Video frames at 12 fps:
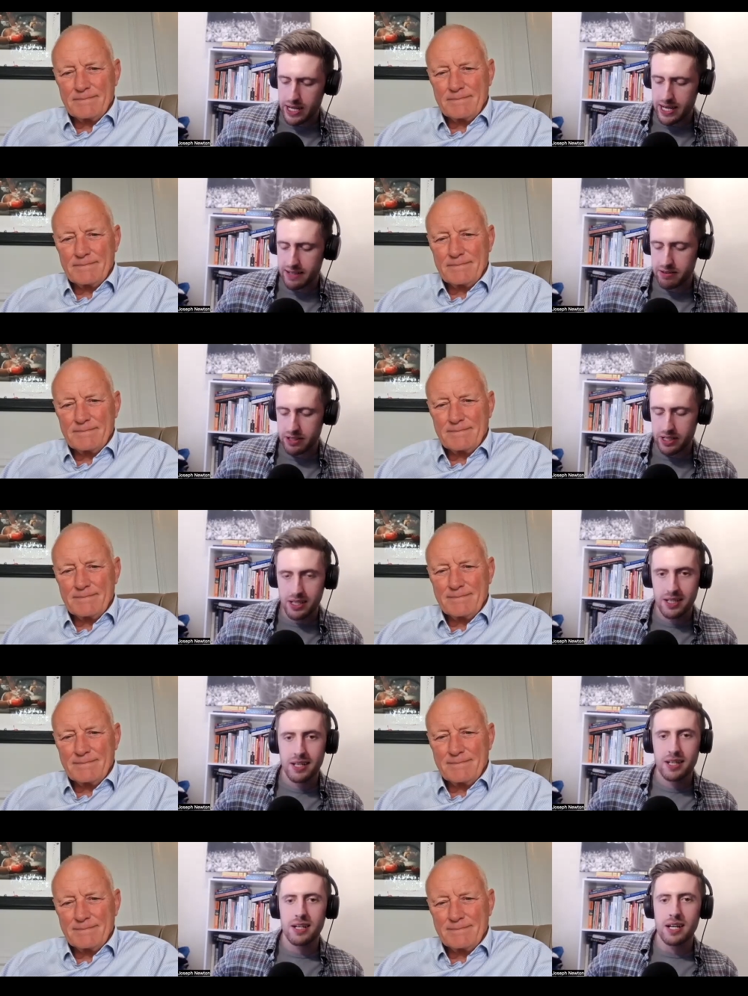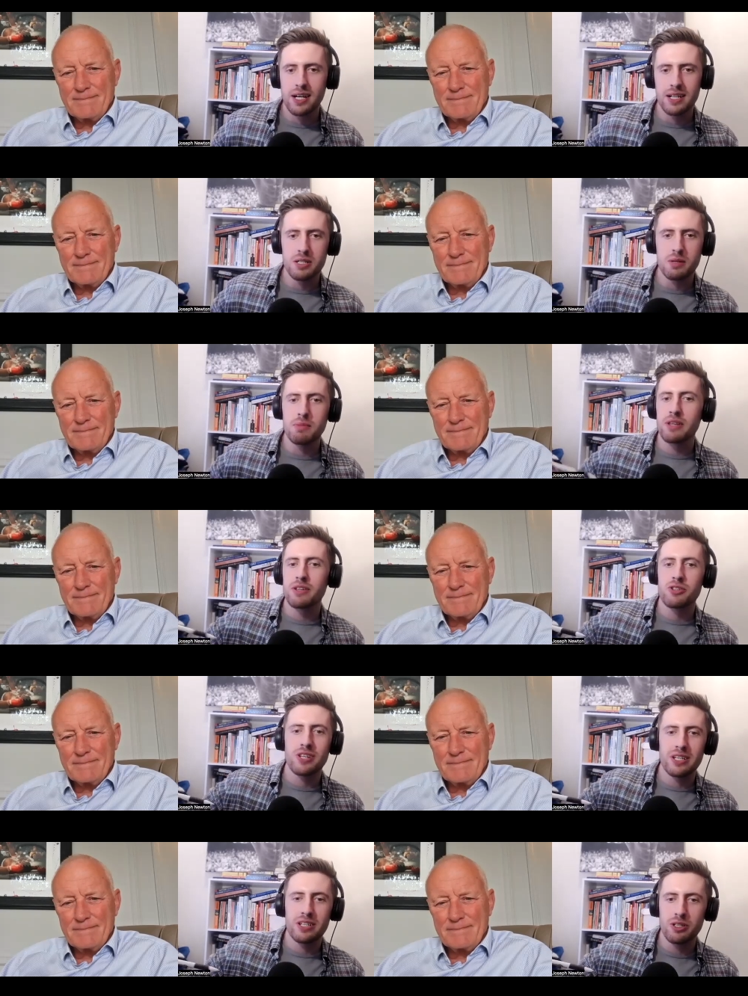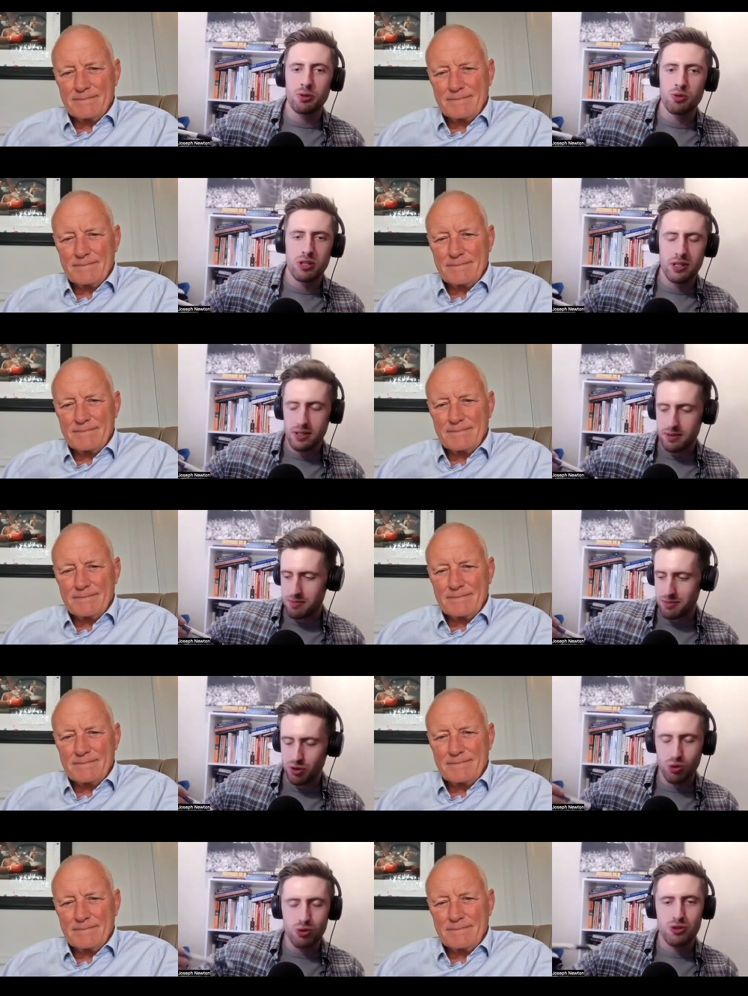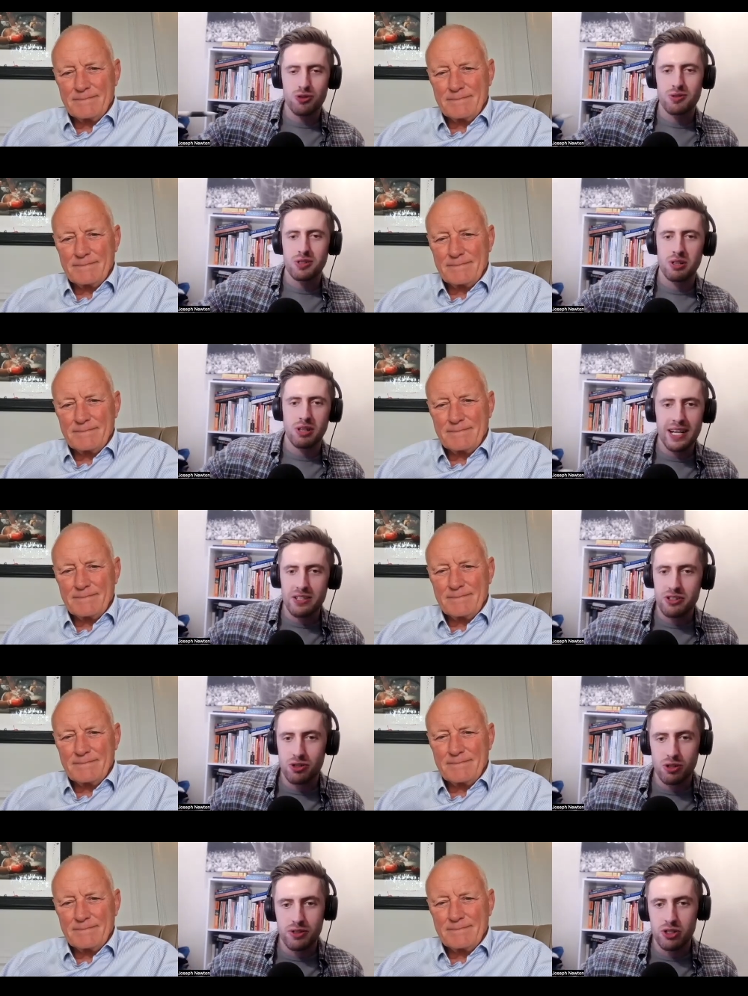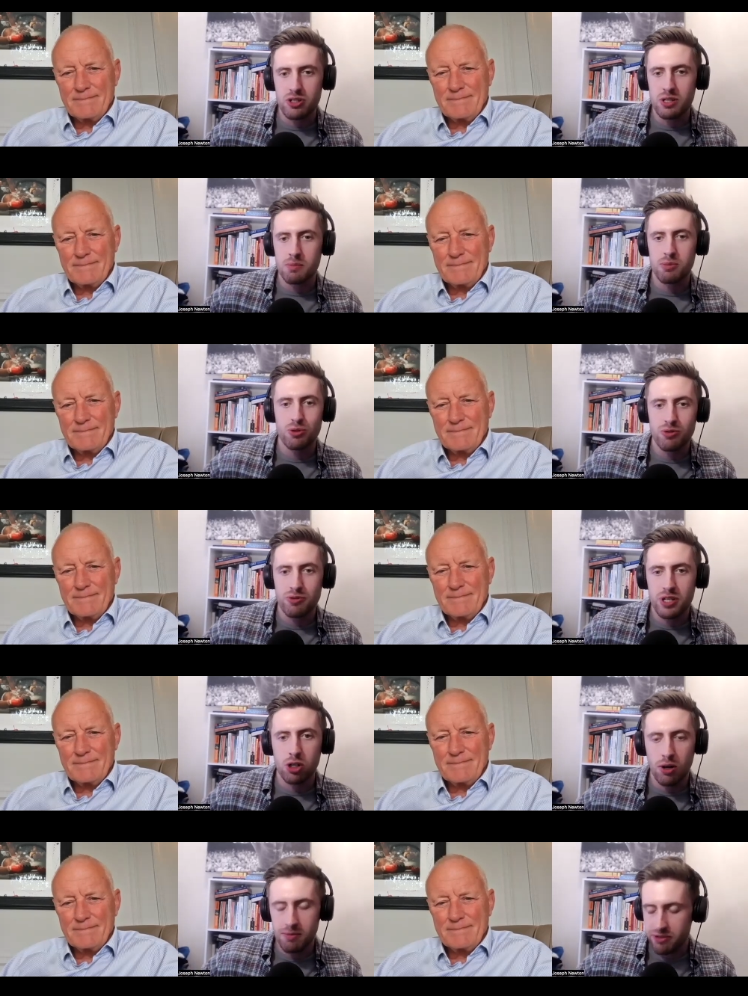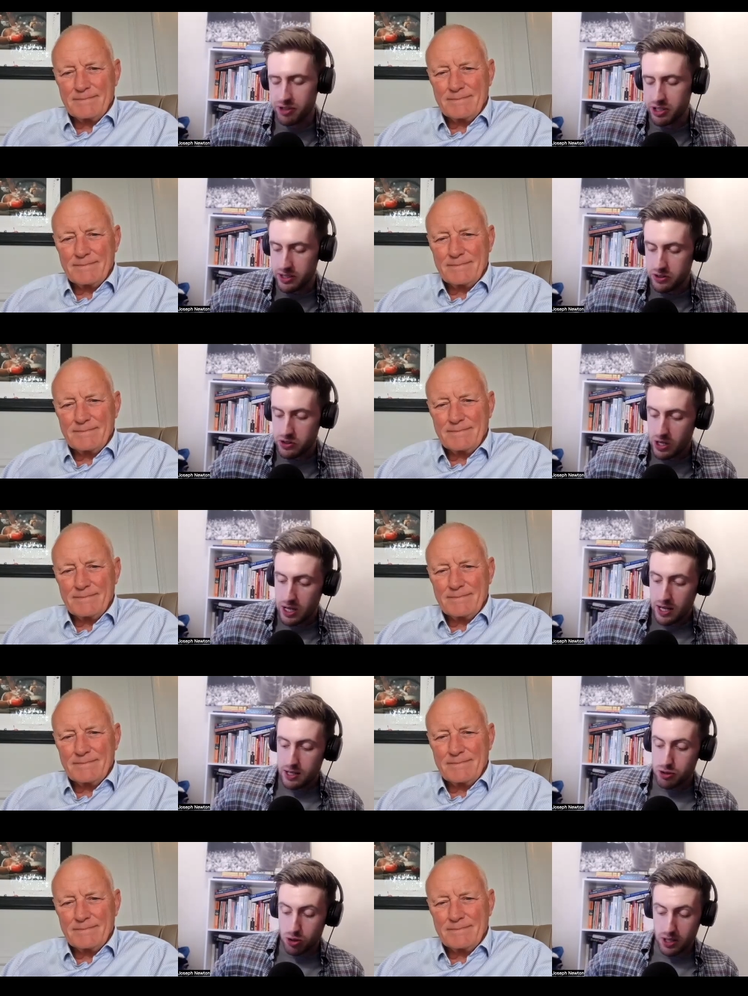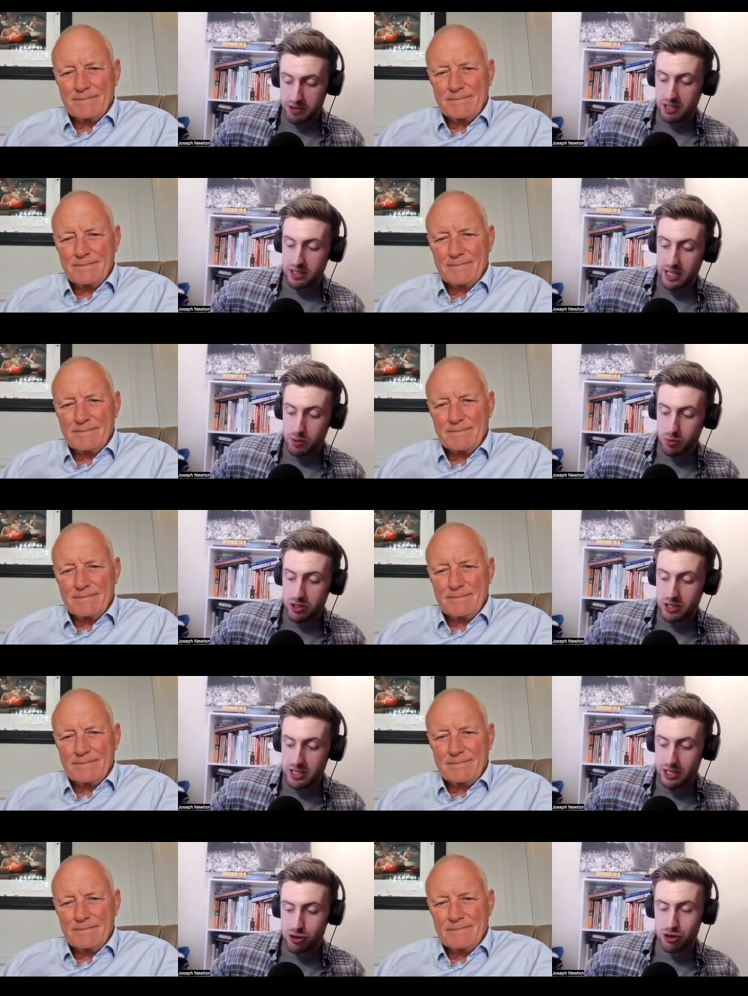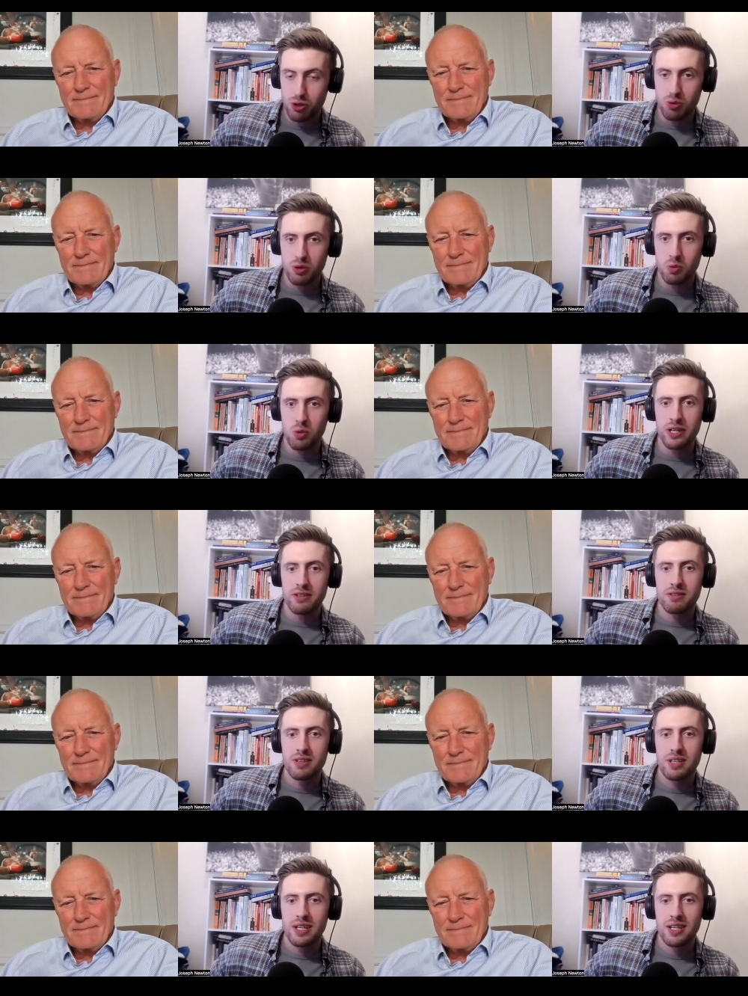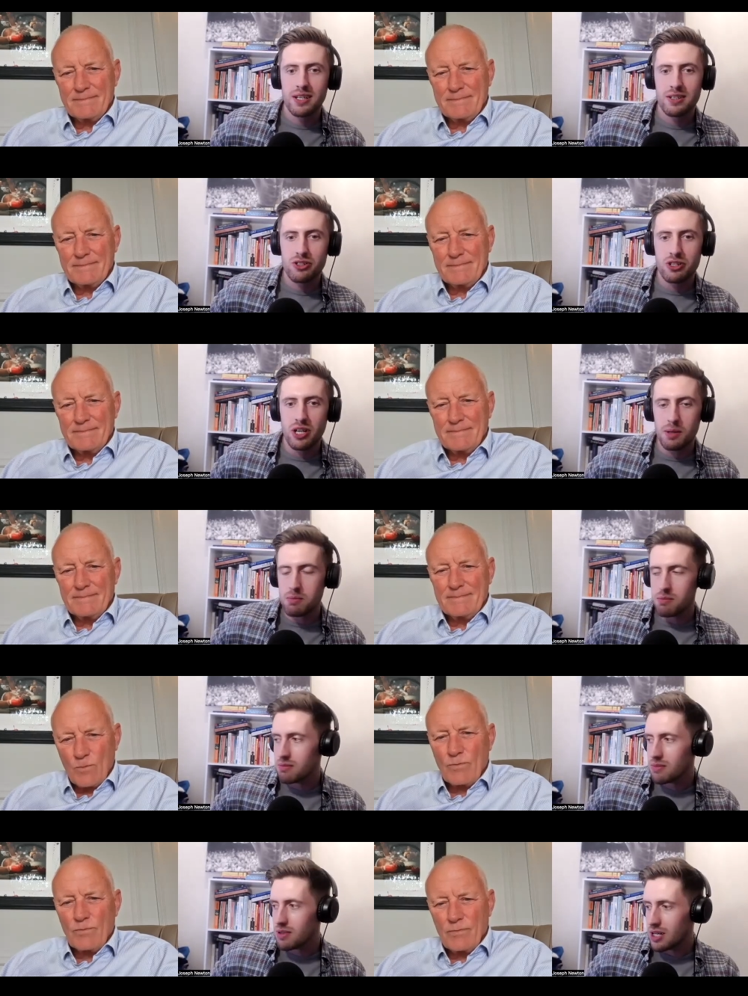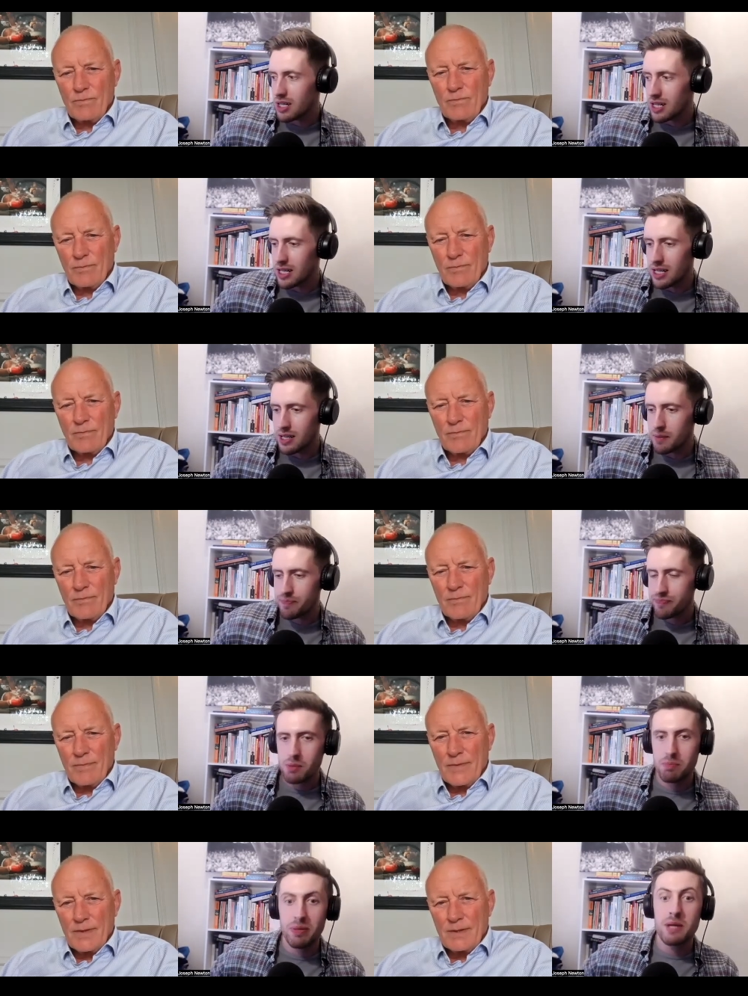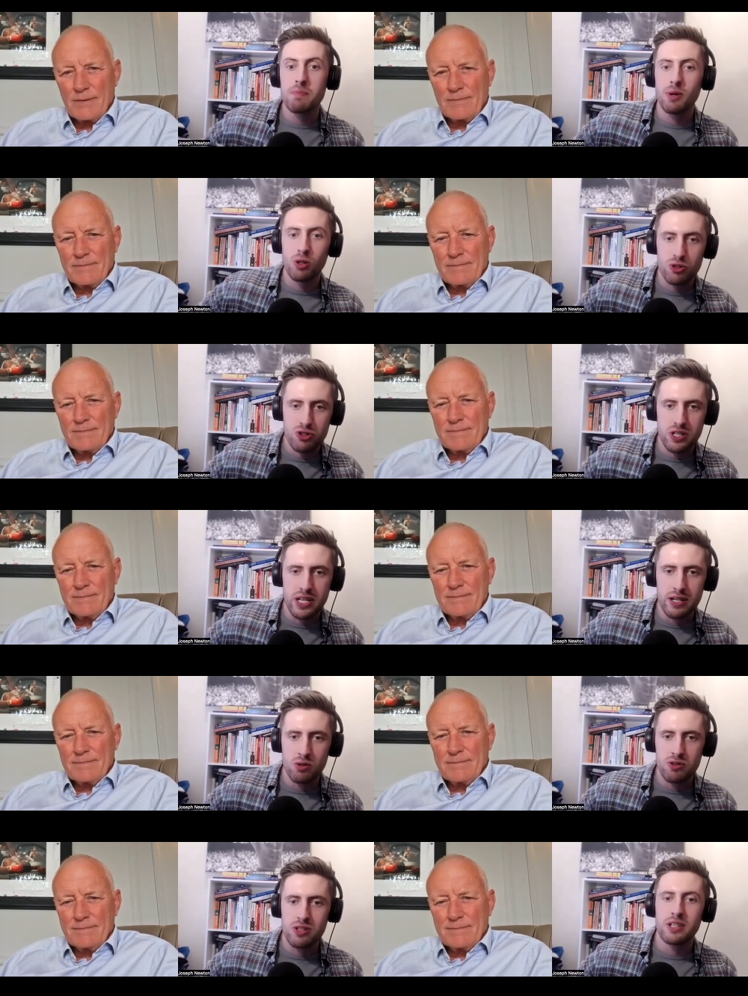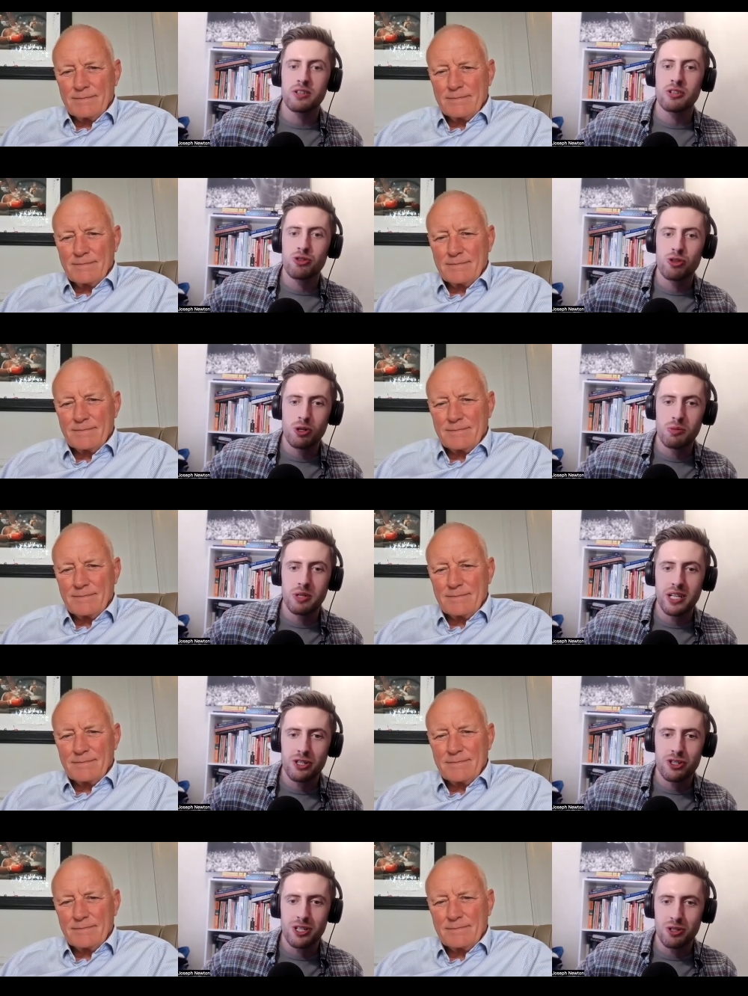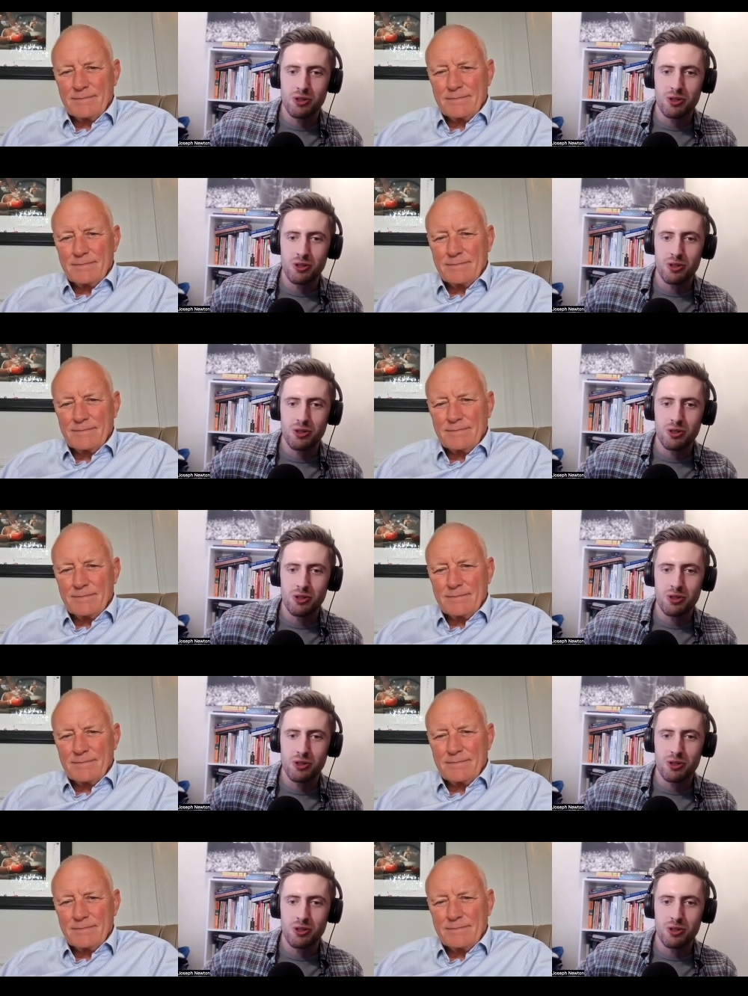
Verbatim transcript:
Speaker 1: ethic uh, your mother sending you to those classes obviously improved your confidence. So I think that really does show that with some mm. uh, people skills and a determination, you